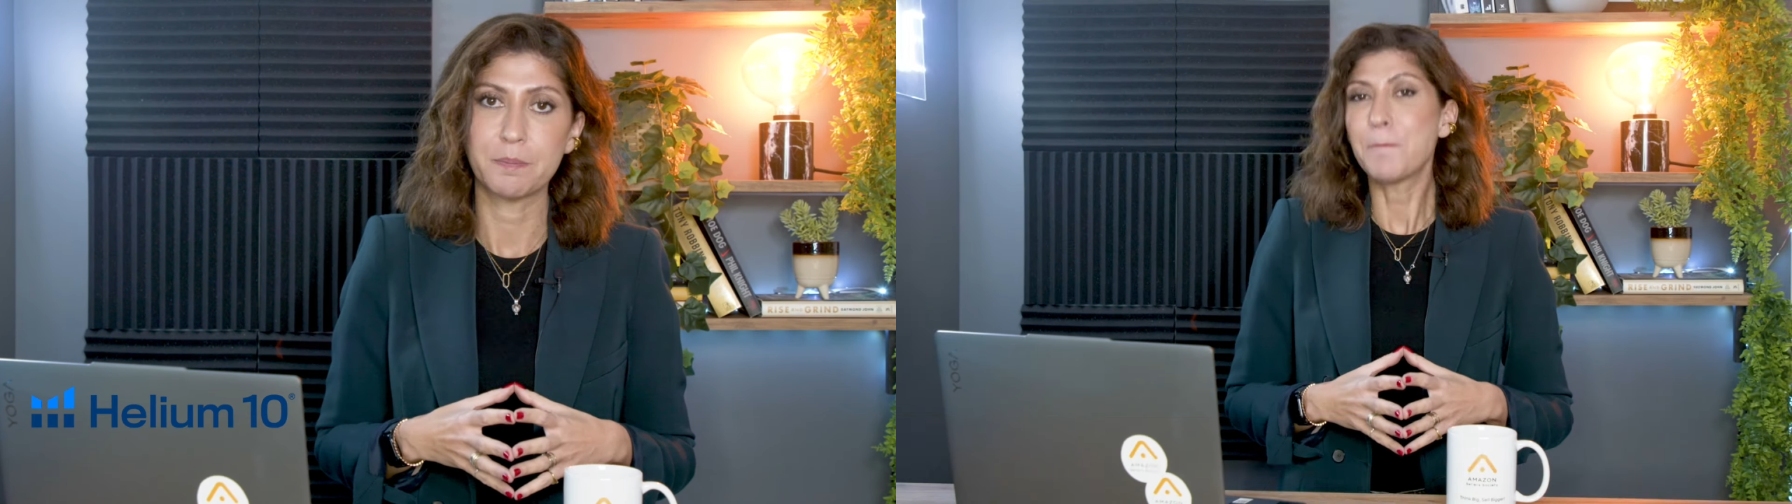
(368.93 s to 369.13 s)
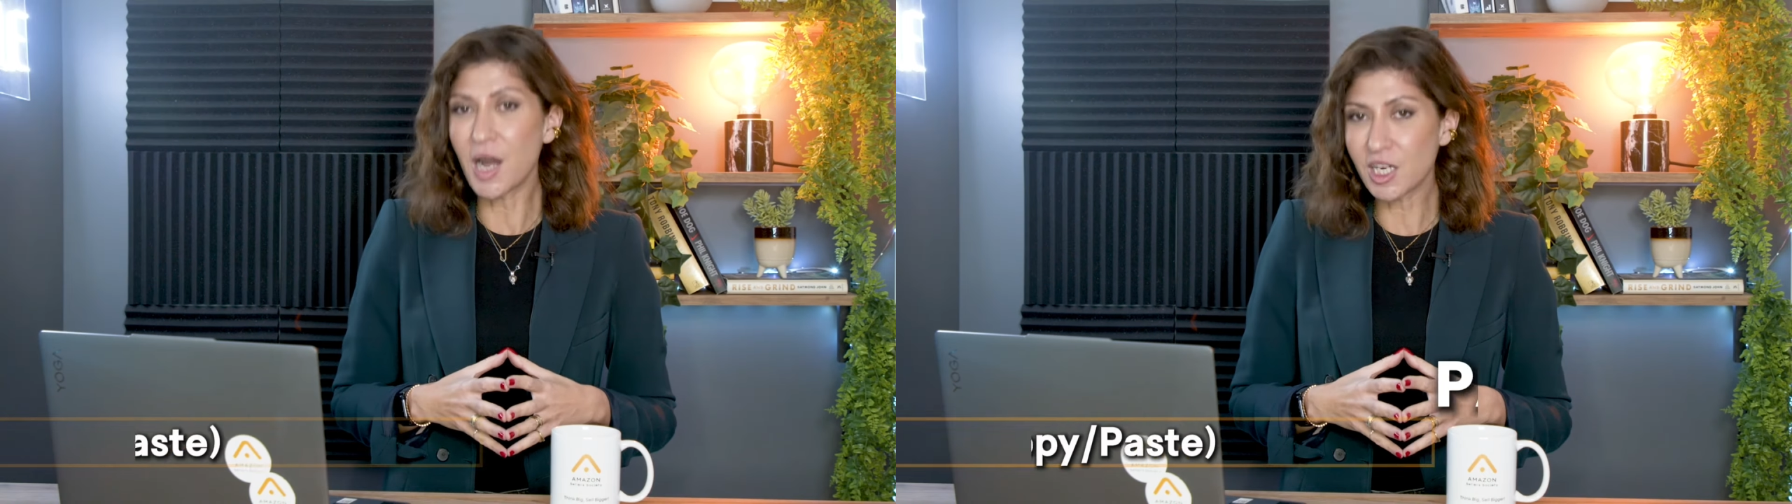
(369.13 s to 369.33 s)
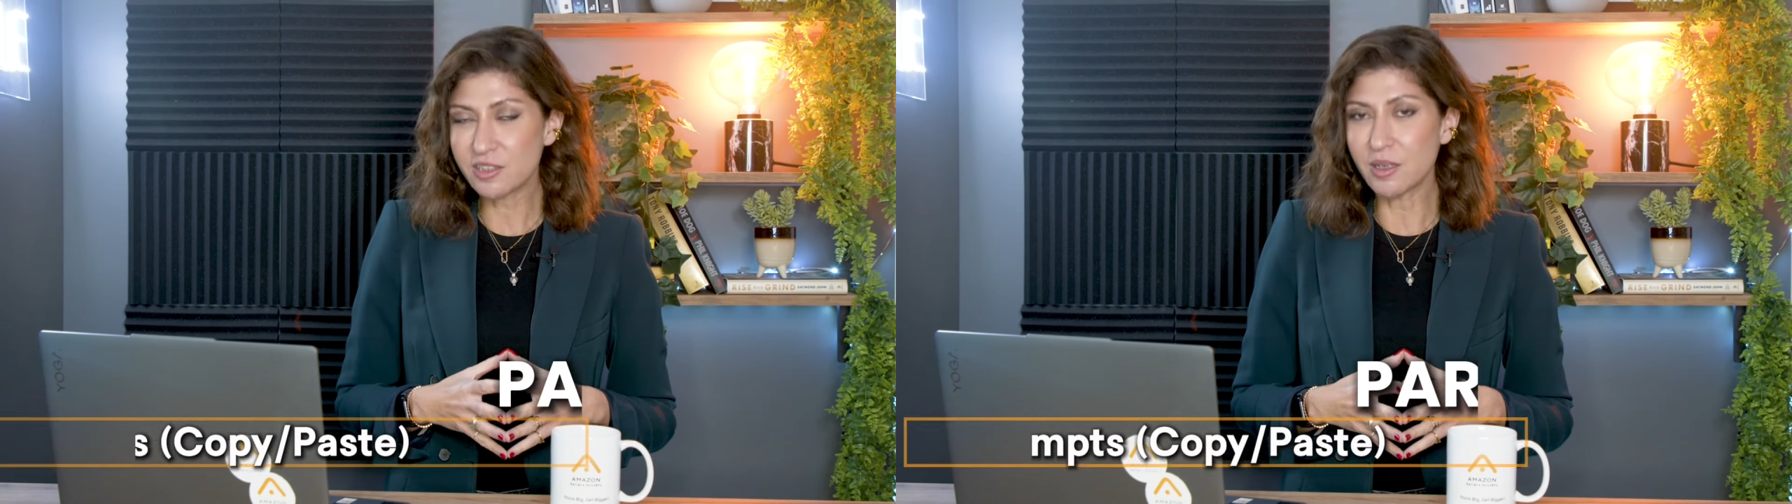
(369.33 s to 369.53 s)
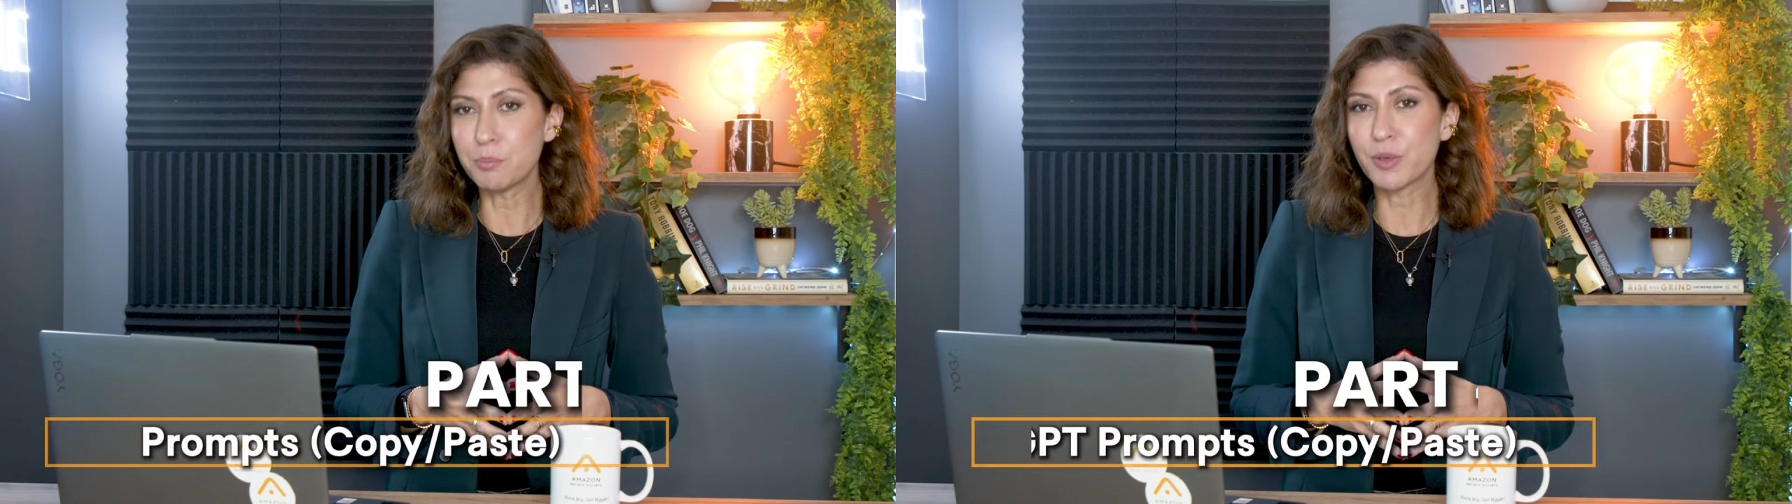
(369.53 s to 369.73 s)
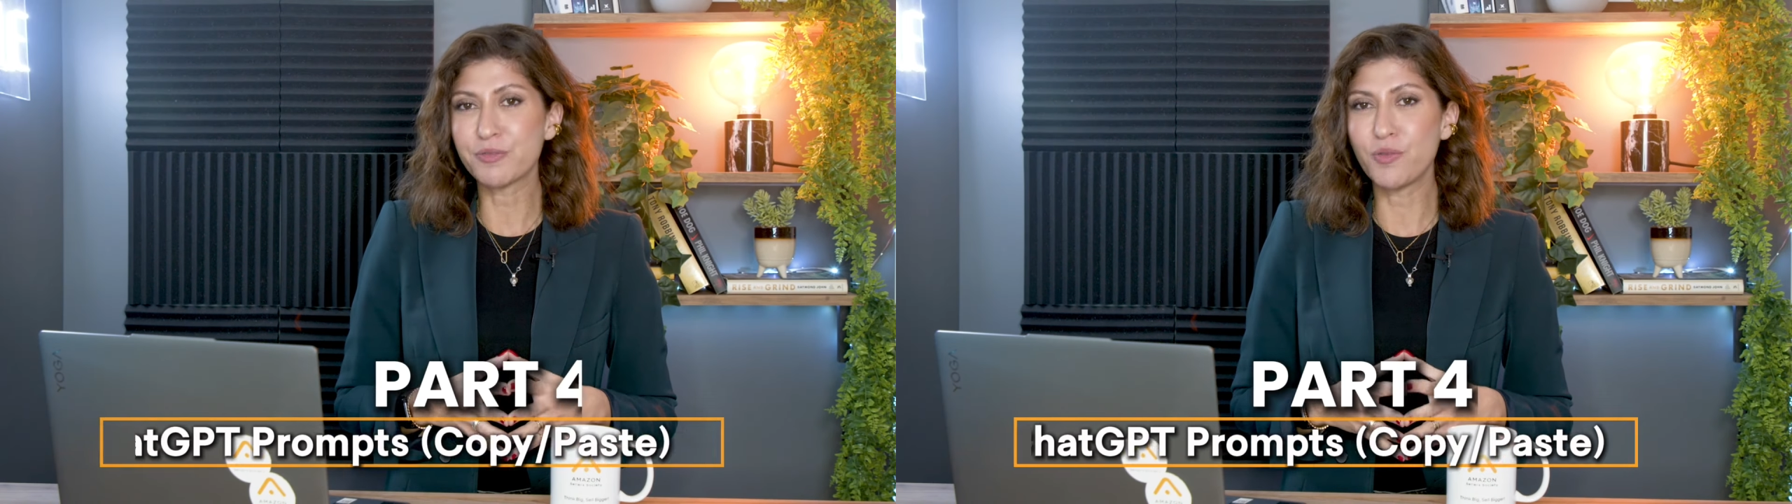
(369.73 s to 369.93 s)
Part
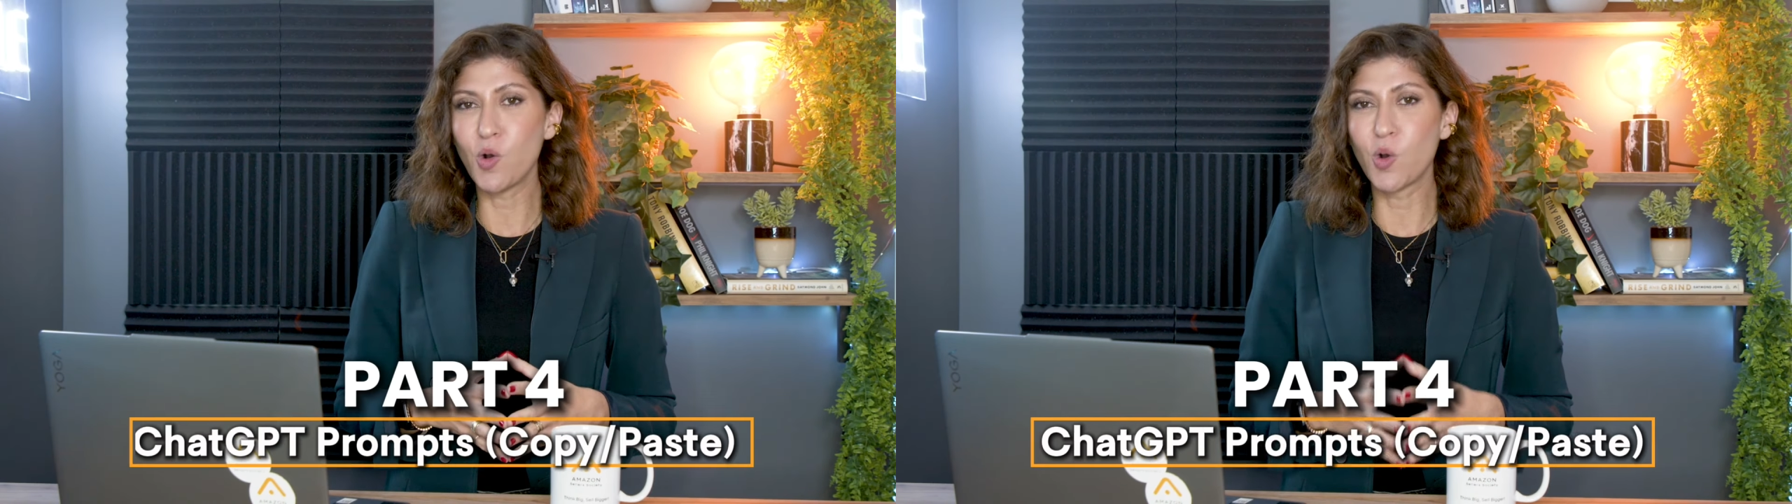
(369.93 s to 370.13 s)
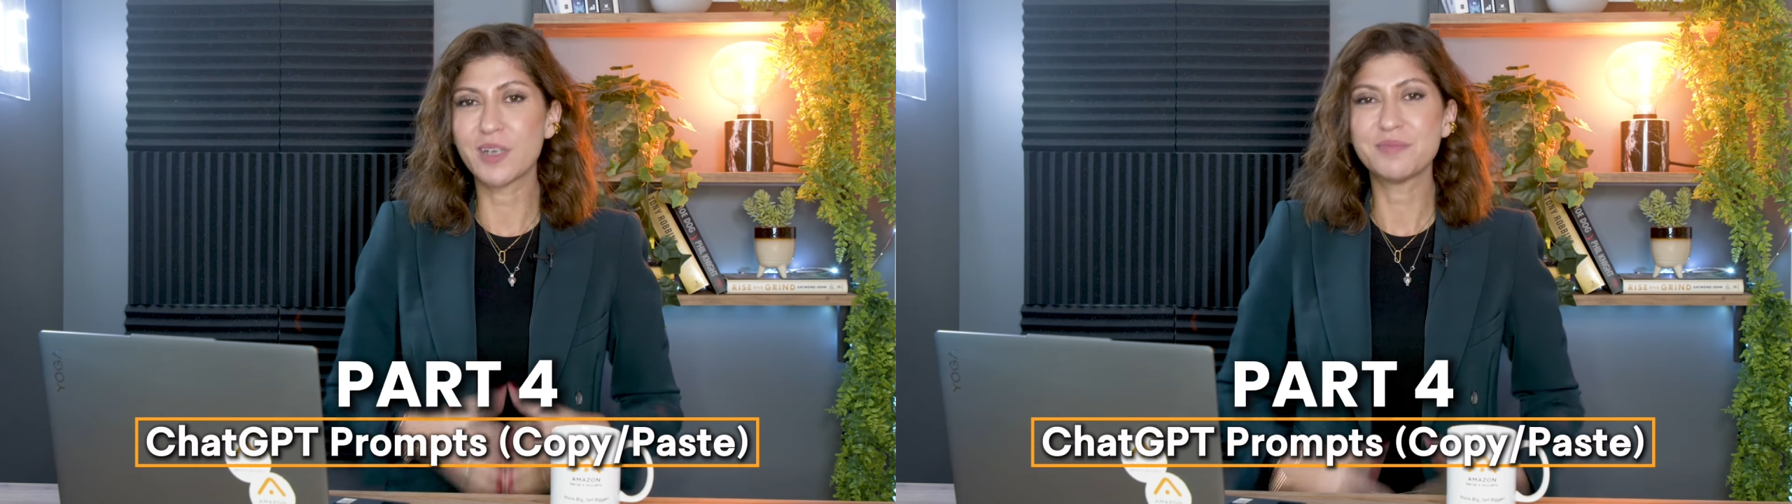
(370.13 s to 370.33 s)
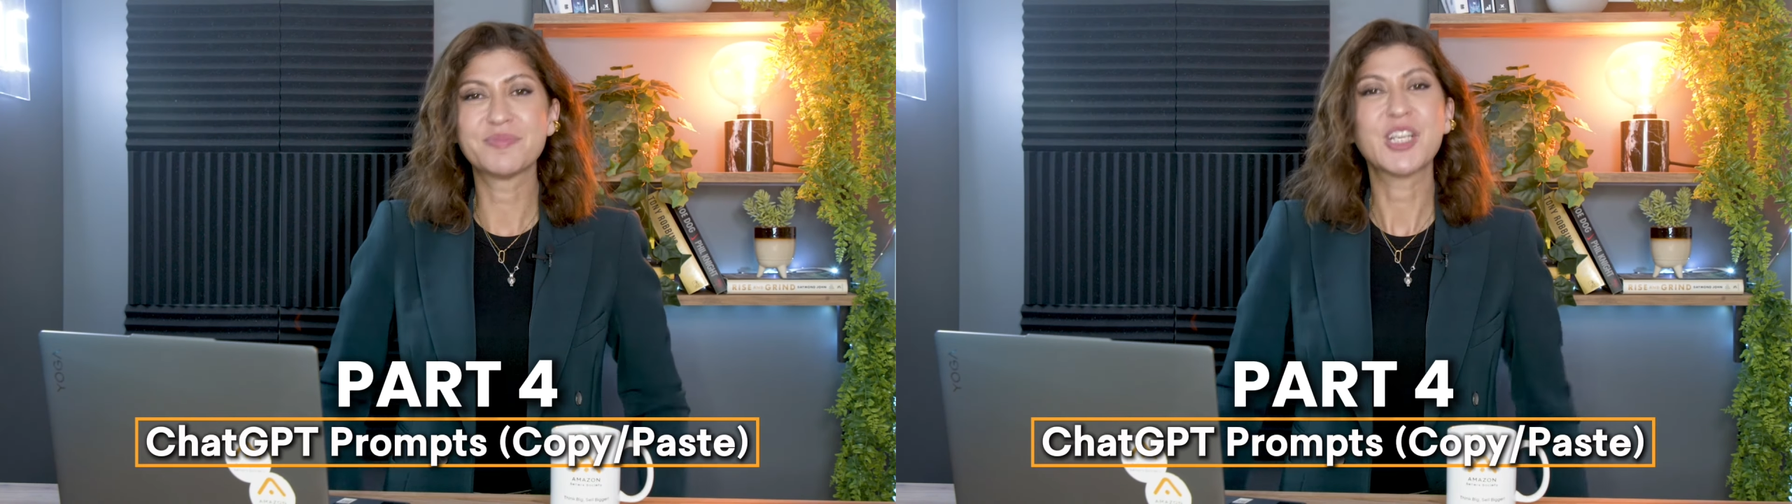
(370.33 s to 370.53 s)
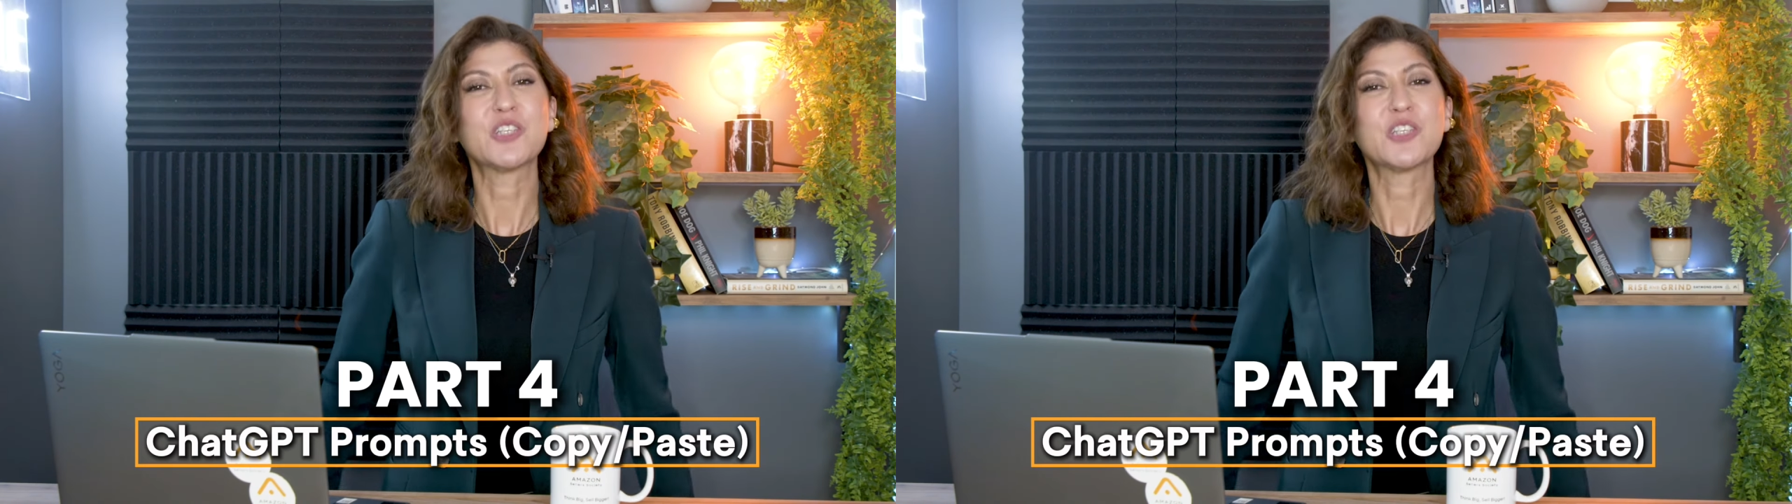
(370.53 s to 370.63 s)
number 4,